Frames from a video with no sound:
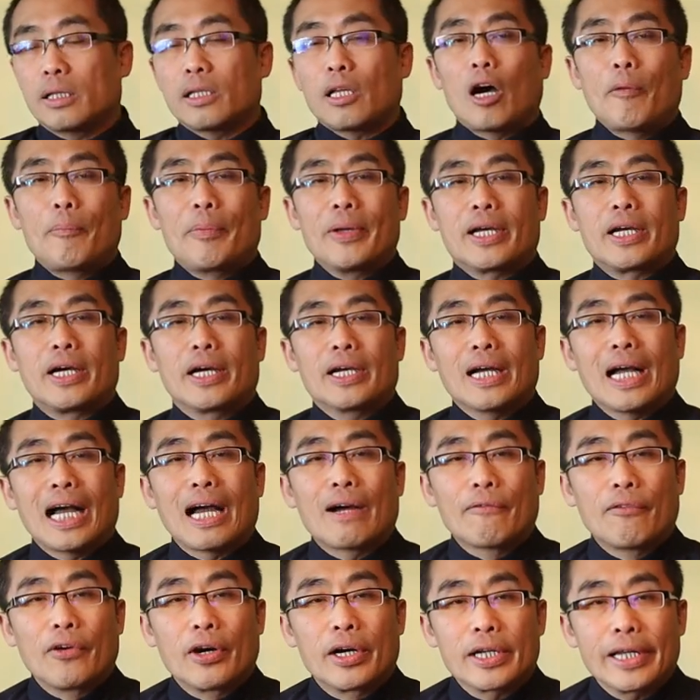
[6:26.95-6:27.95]
Topic
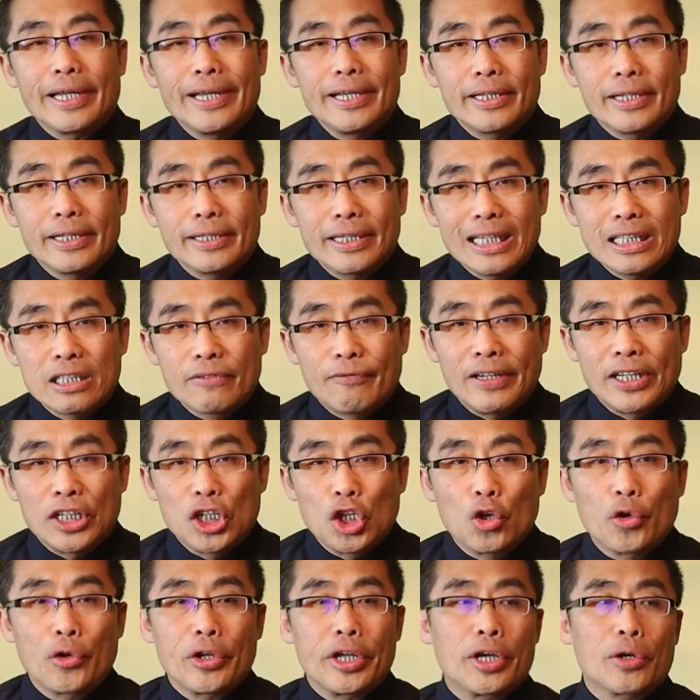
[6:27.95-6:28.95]
covered in today's
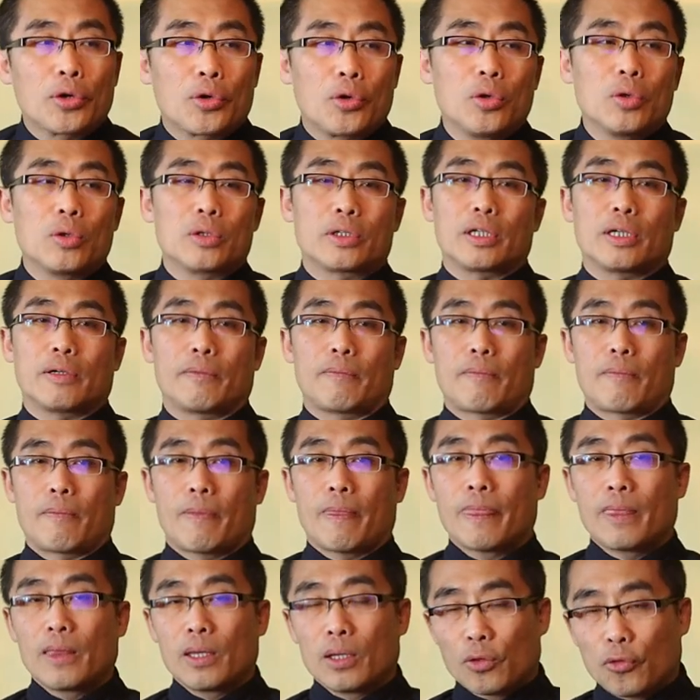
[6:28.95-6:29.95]
video include:
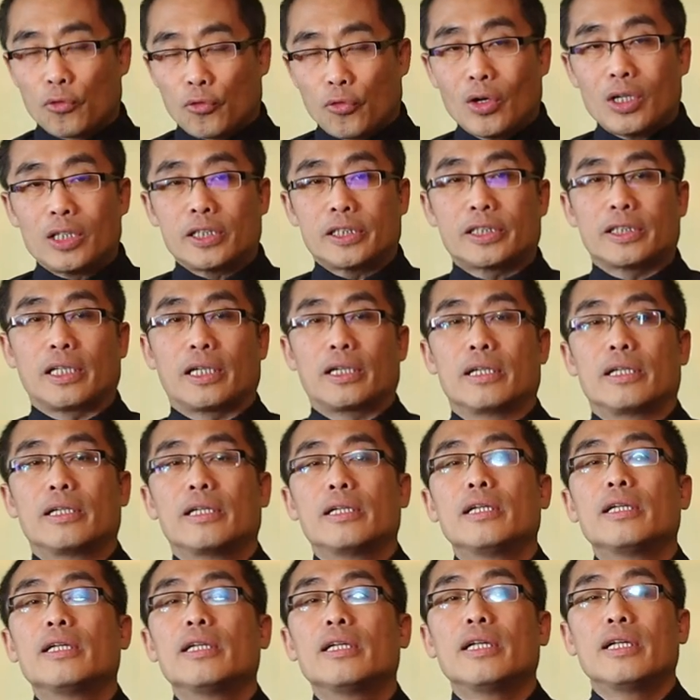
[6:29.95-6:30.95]
first,
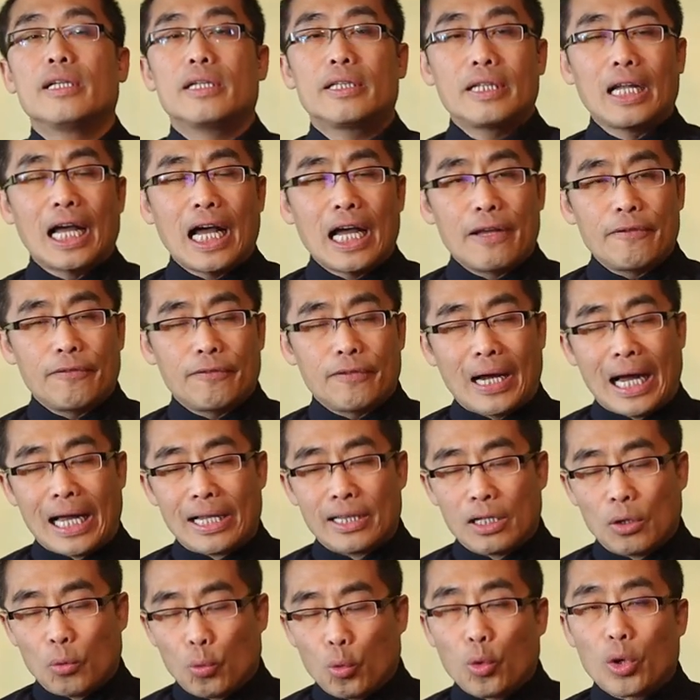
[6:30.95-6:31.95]
life
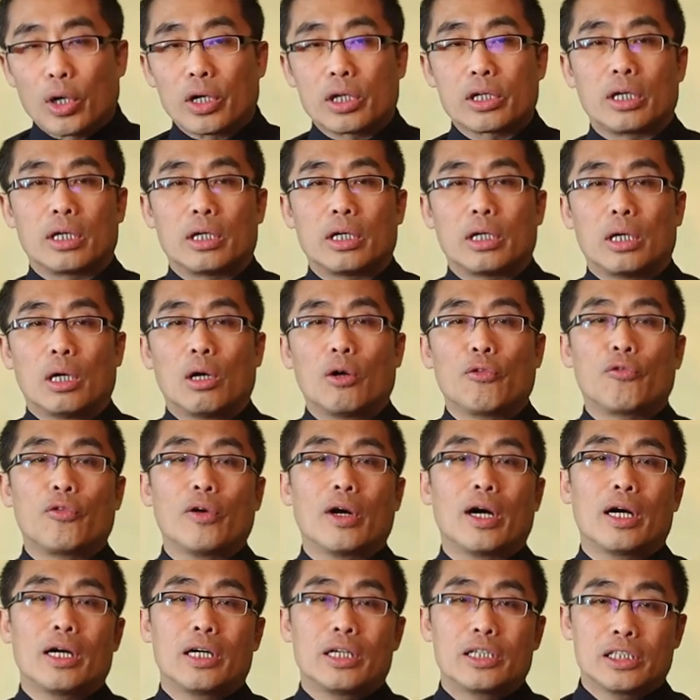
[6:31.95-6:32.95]
and work of
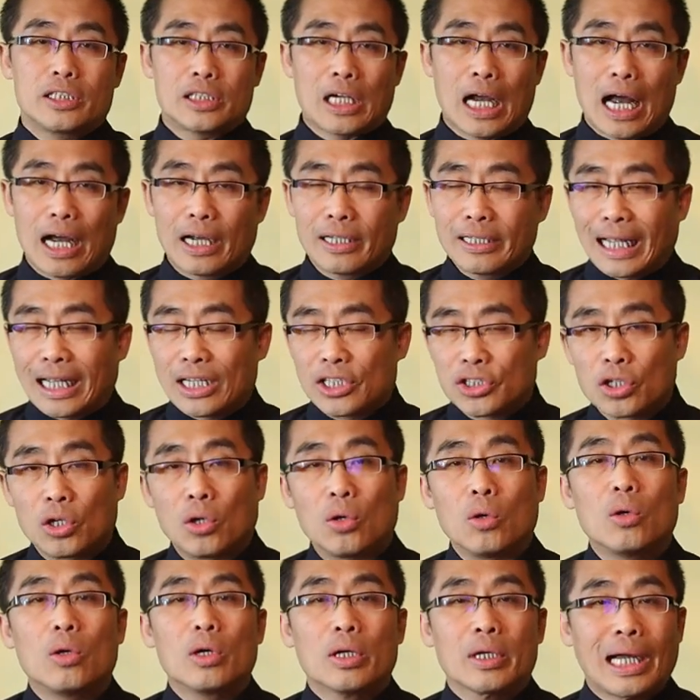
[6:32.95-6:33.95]
Chang
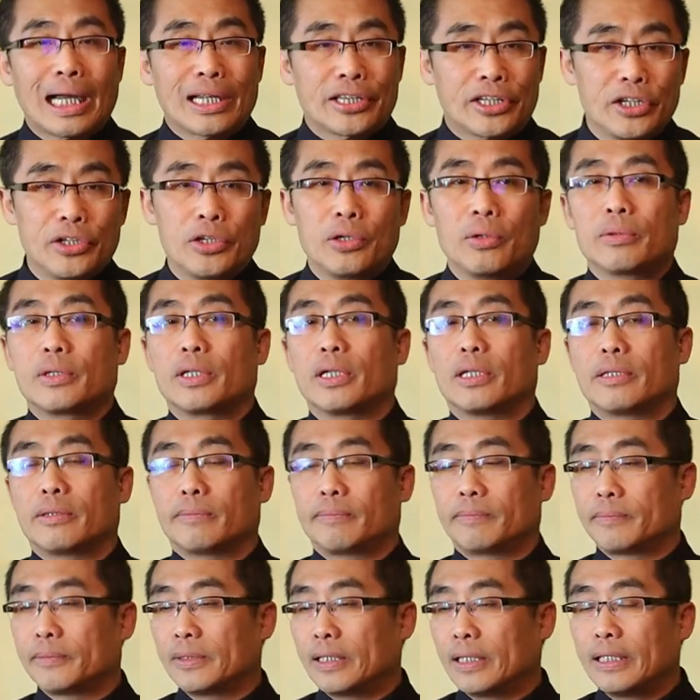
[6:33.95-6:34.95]
Naizhou continued.
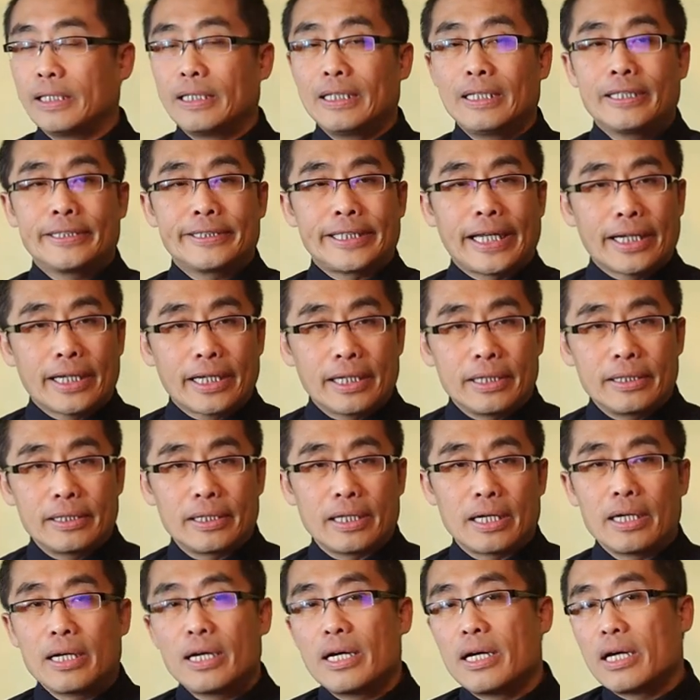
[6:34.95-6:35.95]

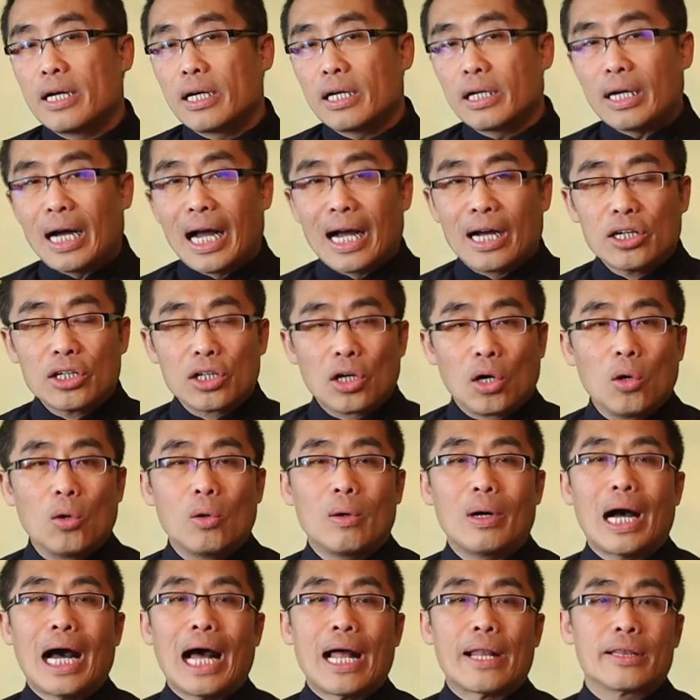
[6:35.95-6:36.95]
Second, Gang
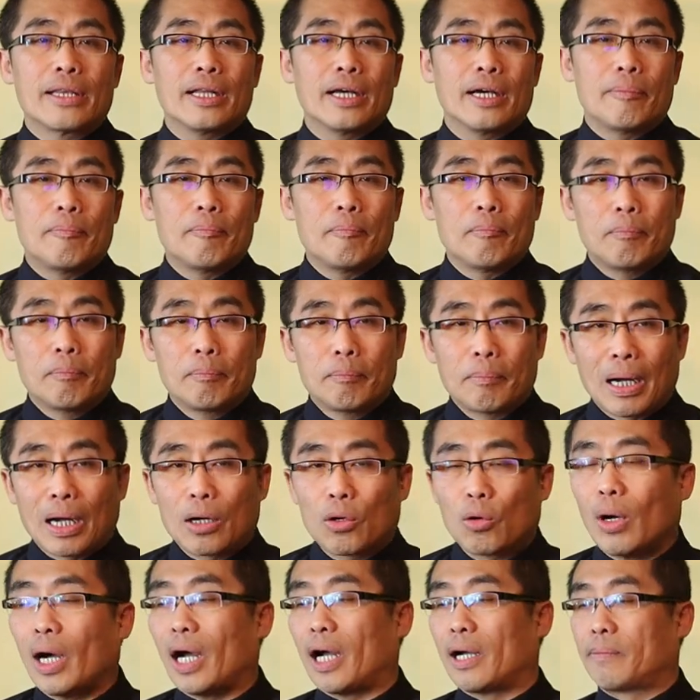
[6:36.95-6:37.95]
Rou and
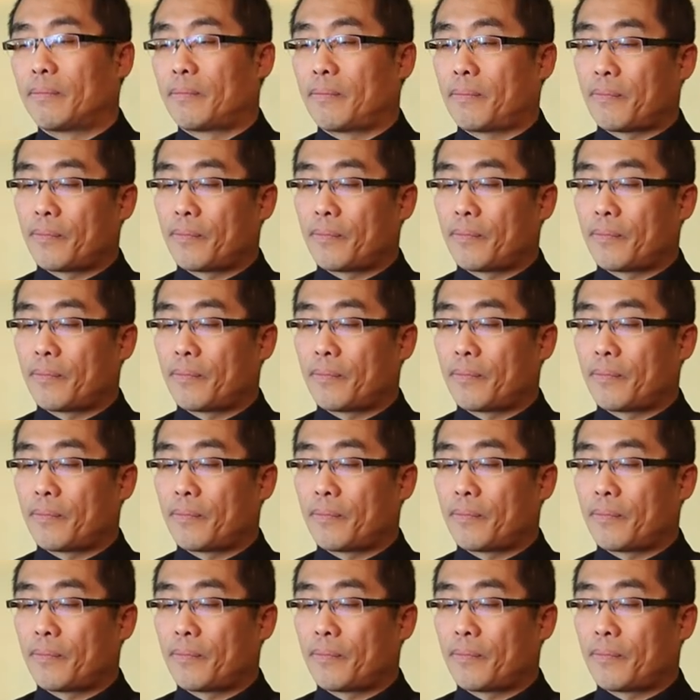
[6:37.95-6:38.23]
Ba Gua.